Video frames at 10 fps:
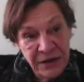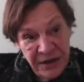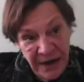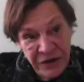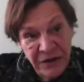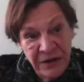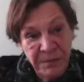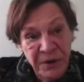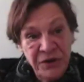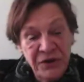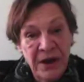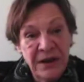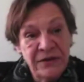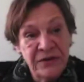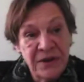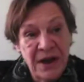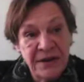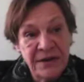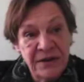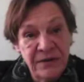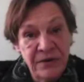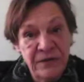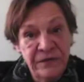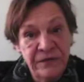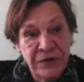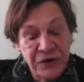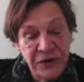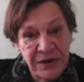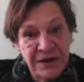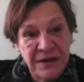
this catching the picture exercise is a good first